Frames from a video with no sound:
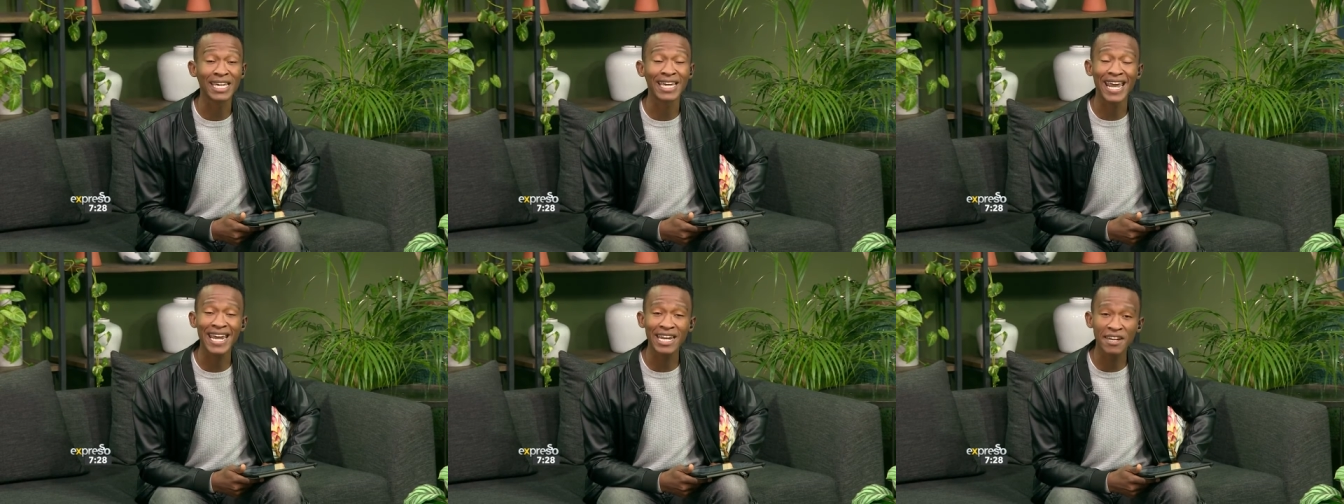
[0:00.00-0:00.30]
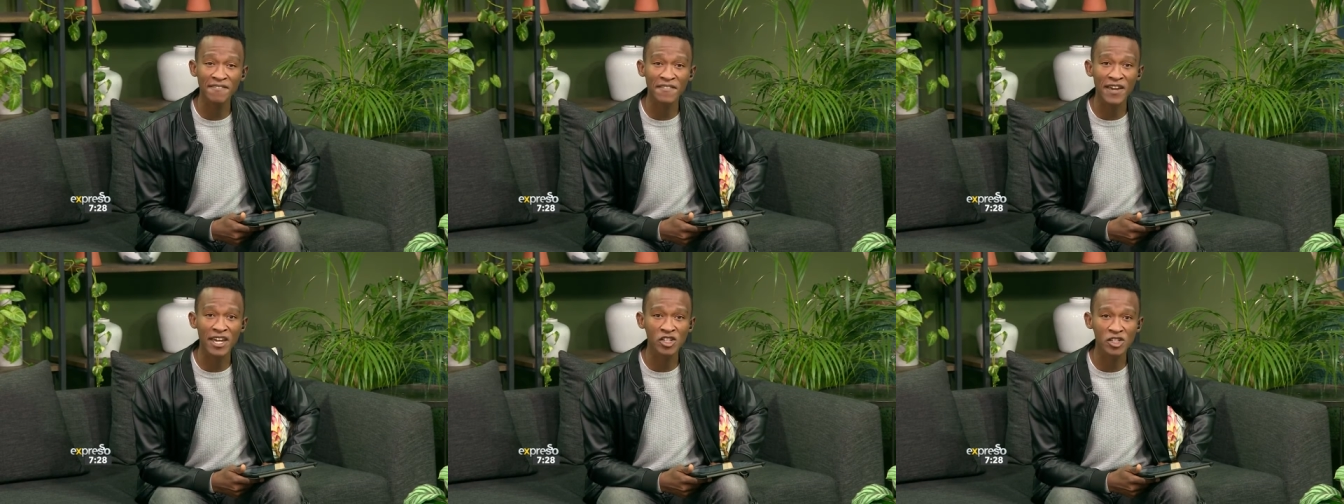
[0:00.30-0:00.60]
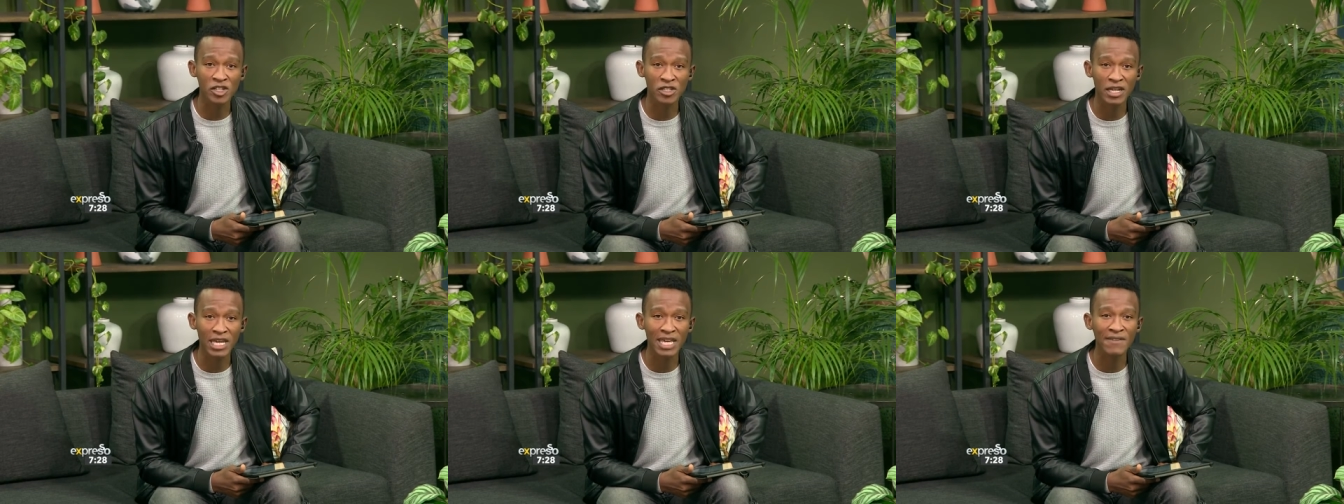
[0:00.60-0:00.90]
making
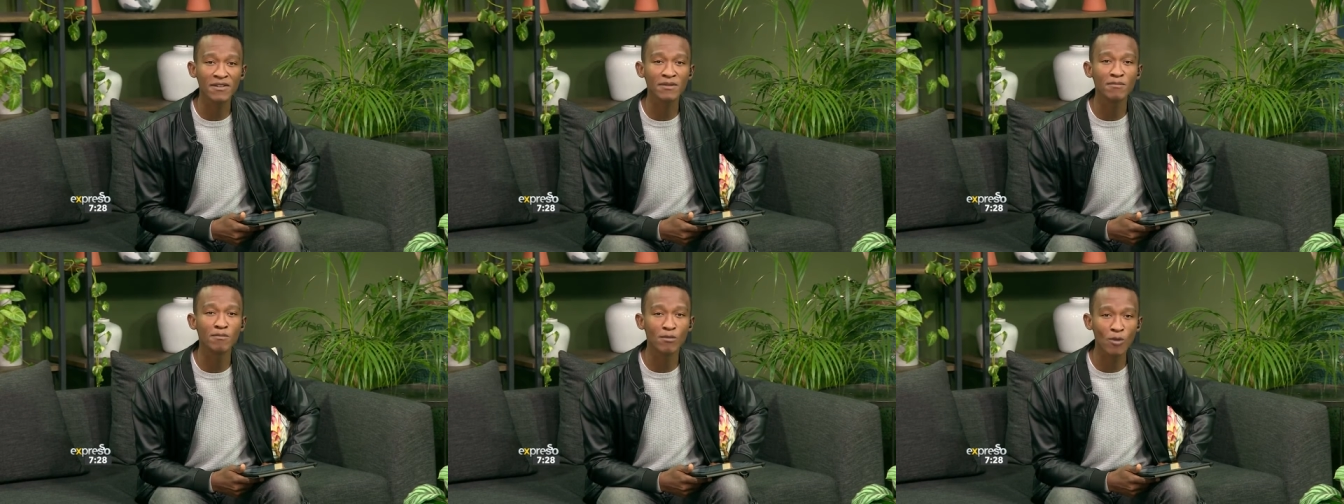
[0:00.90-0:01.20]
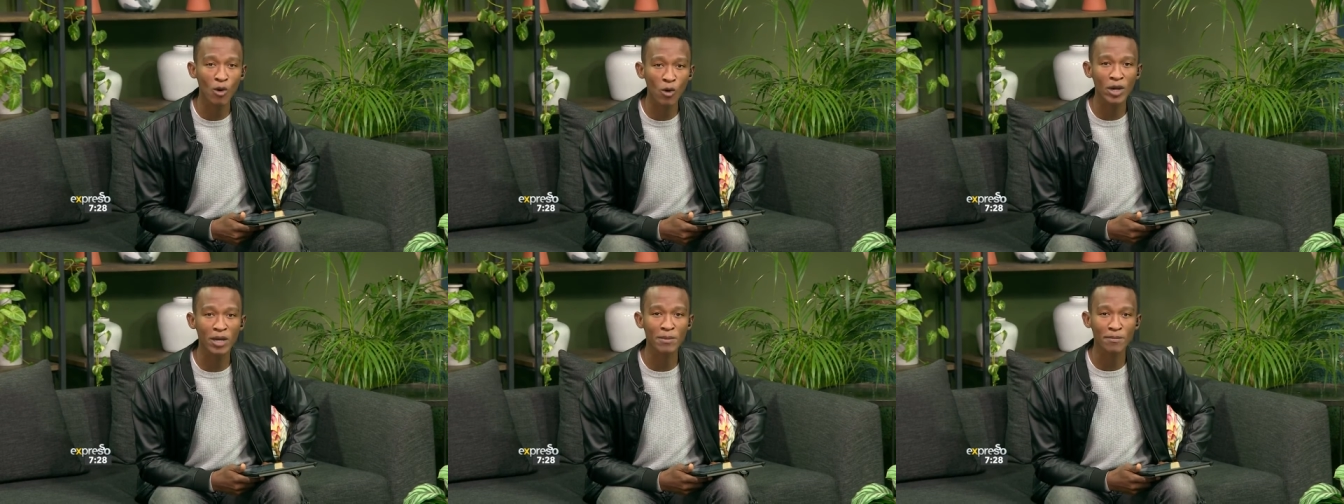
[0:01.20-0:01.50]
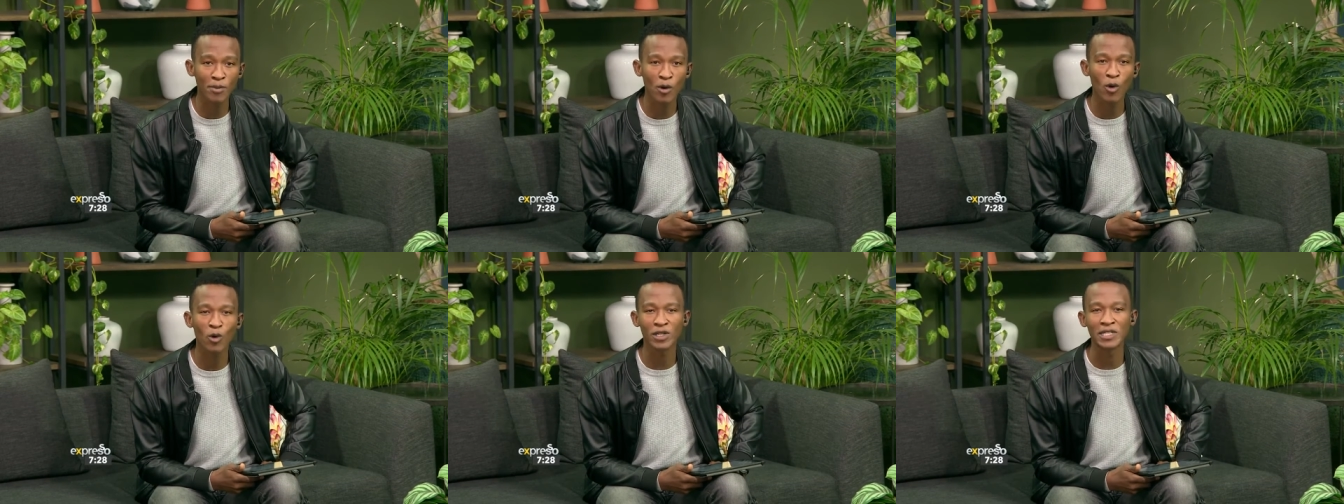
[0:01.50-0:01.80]
innovation even more
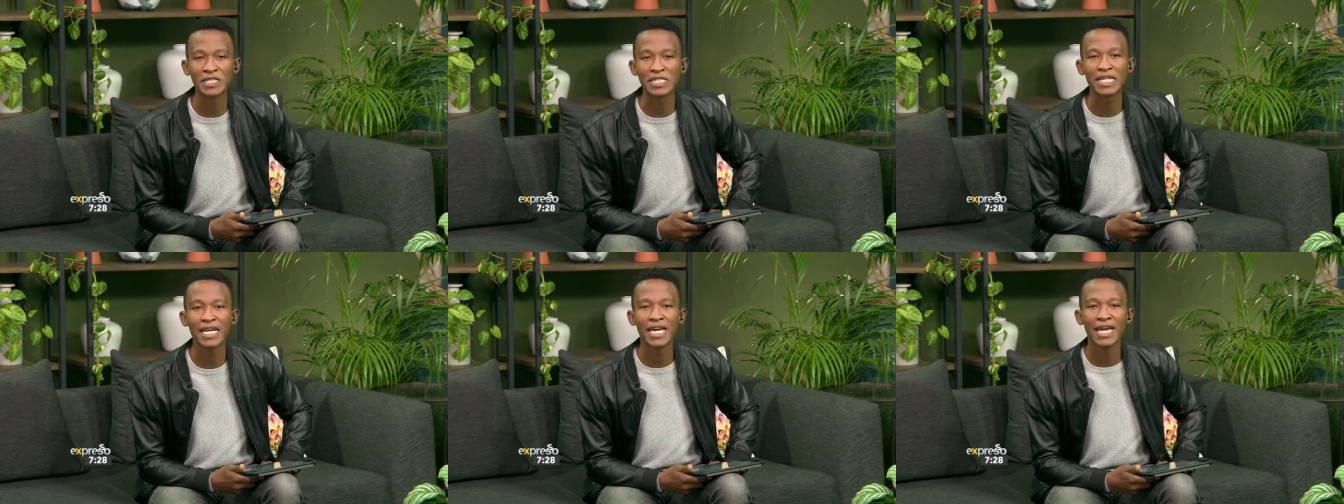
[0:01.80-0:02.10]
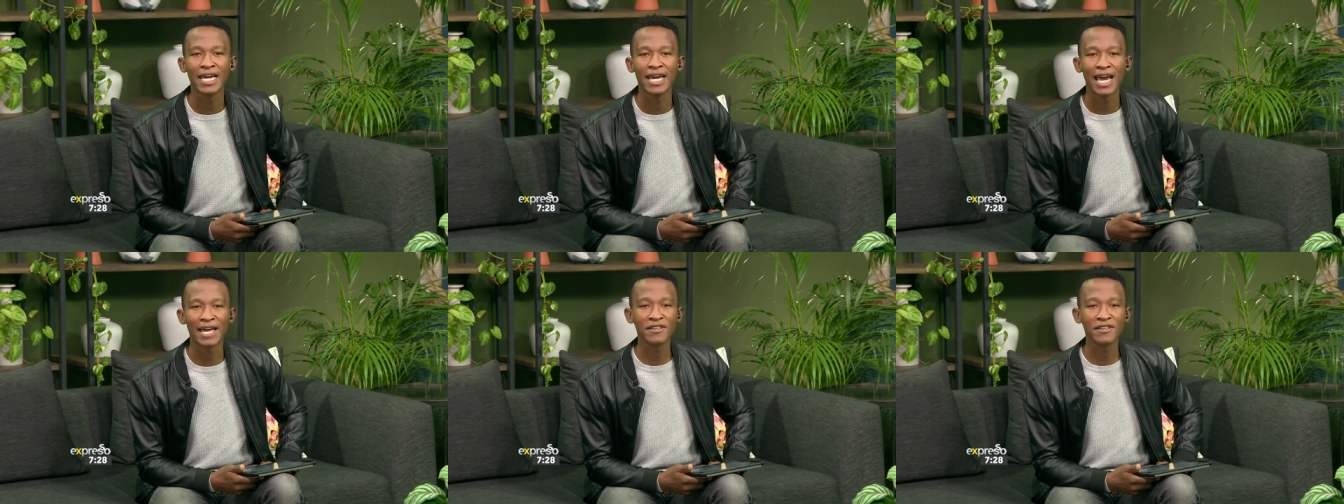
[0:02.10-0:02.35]
important.